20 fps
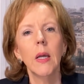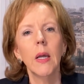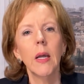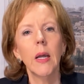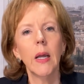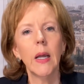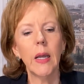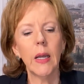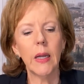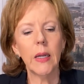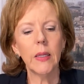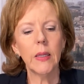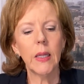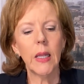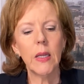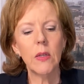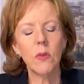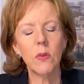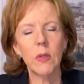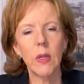and
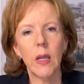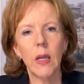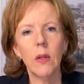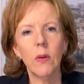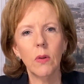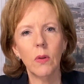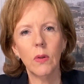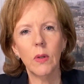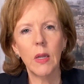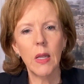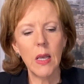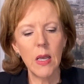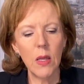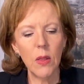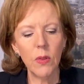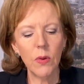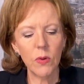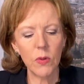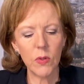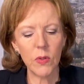they stand on
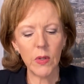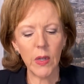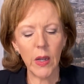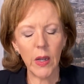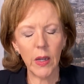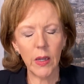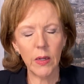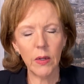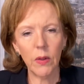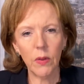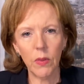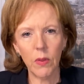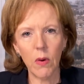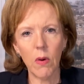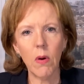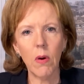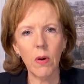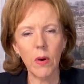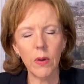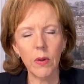either side of the
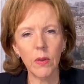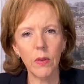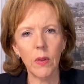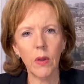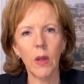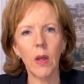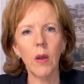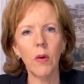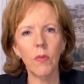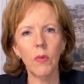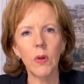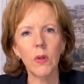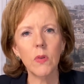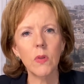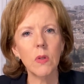Ark of the Covenant.